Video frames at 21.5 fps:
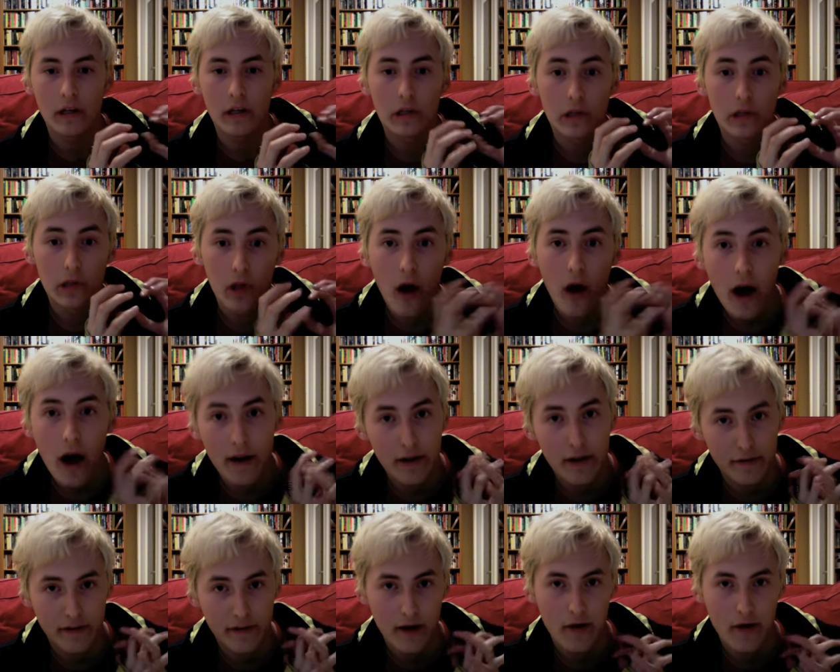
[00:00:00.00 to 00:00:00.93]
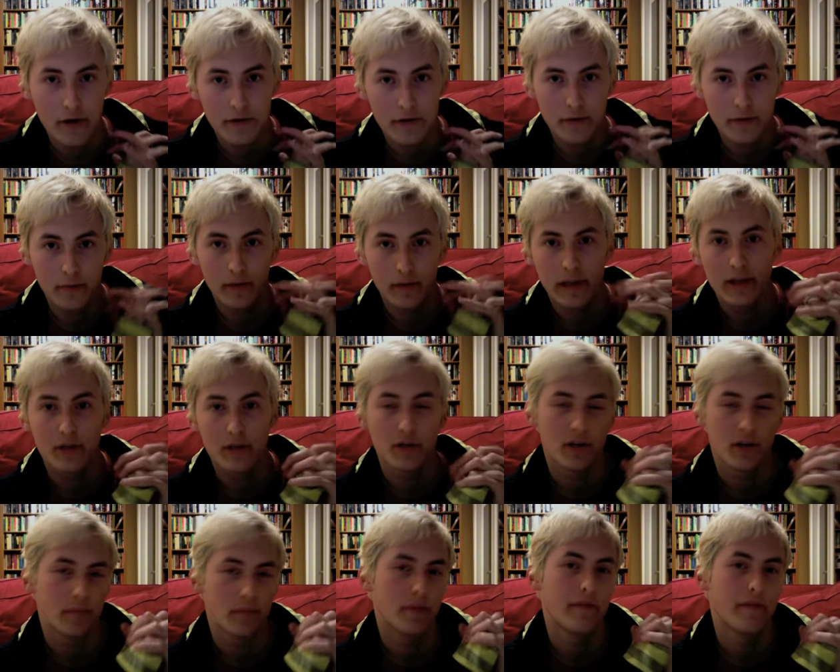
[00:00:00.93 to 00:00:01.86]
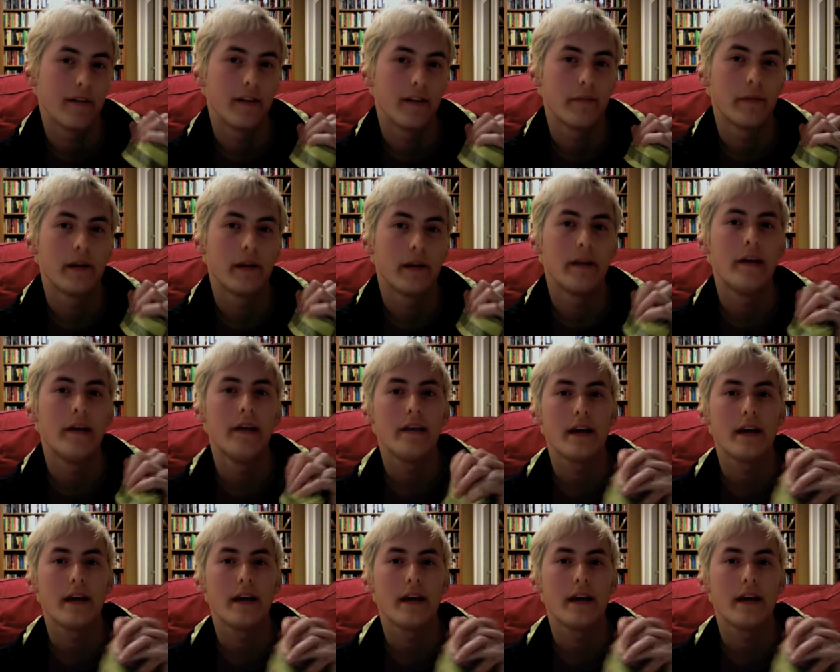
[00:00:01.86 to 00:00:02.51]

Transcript: A lot of character relationship development